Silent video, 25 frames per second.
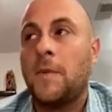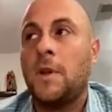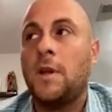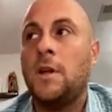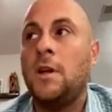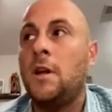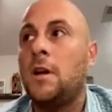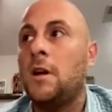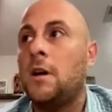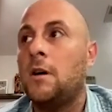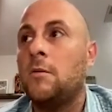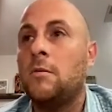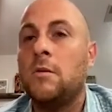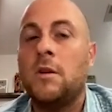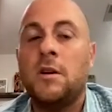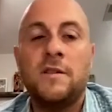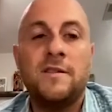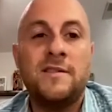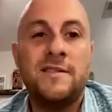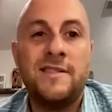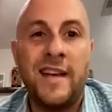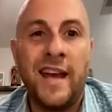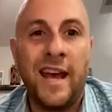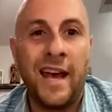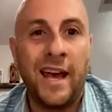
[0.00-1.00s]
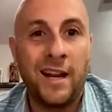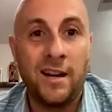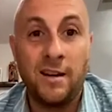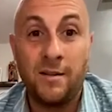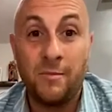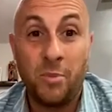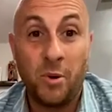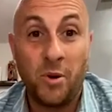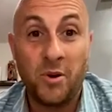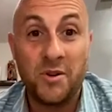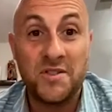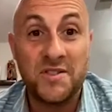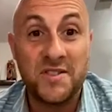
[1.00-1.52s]

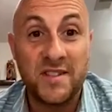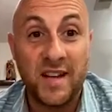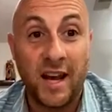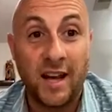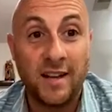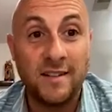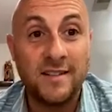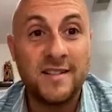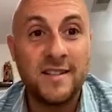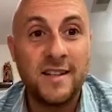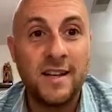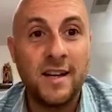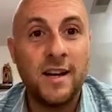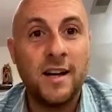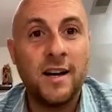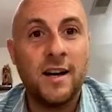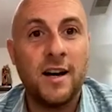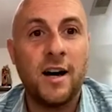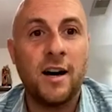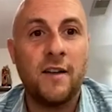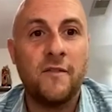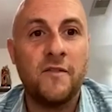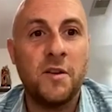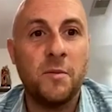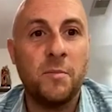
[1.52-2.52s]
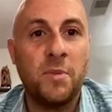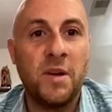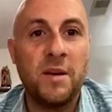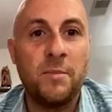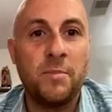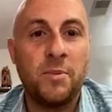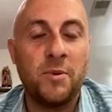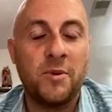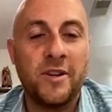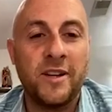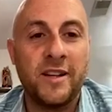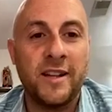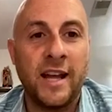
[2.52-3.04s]
10% of the
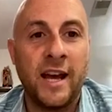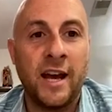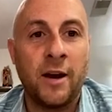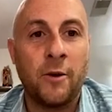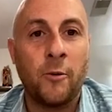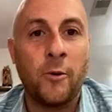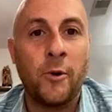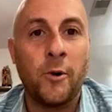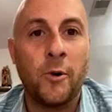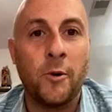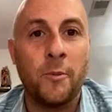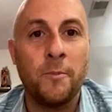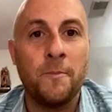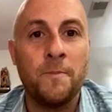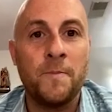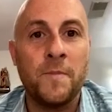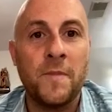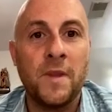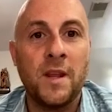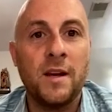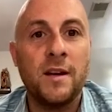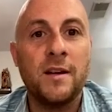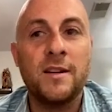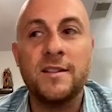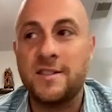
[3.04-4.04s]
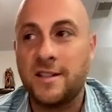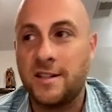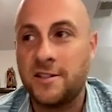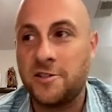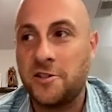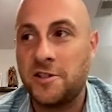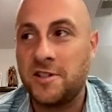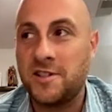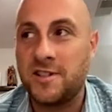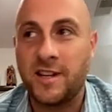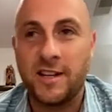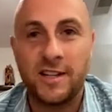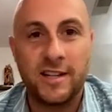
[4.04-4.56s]
people in that room. Because then
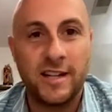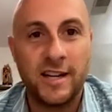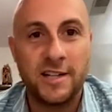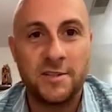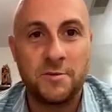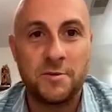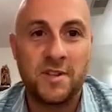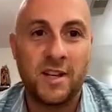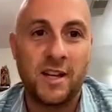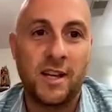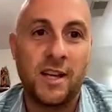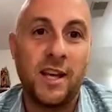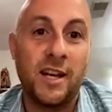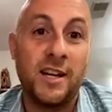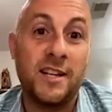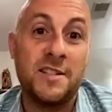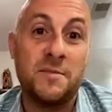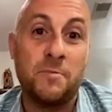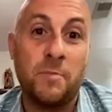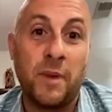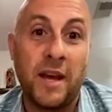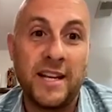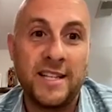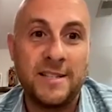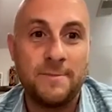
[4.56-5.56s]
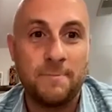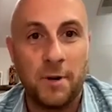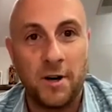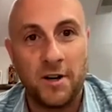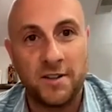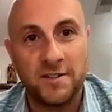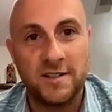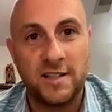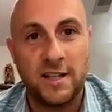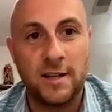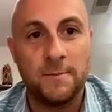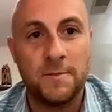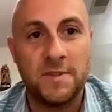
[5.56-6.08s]
she's like, next was like, can his
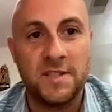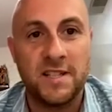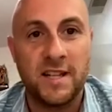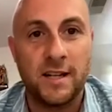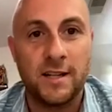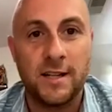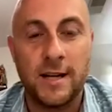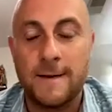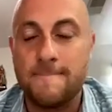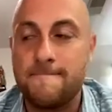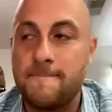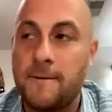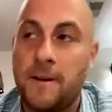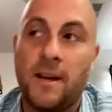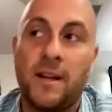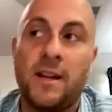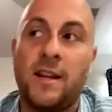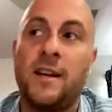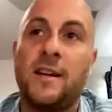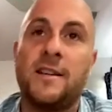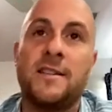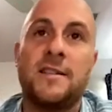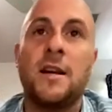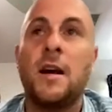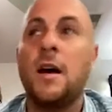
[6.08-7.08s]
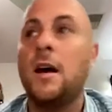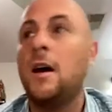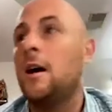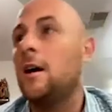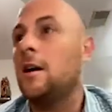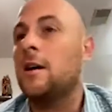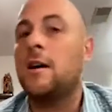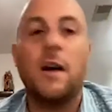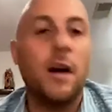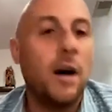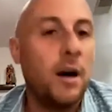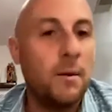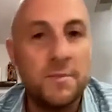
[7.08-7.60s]
baseball team stand up? Can his
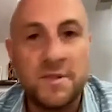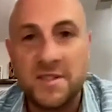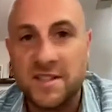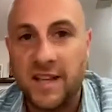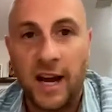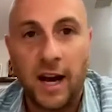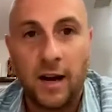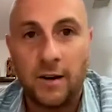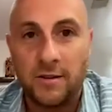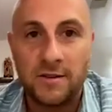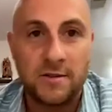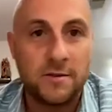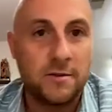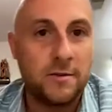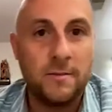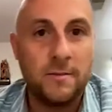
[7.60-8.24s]
Cub Scout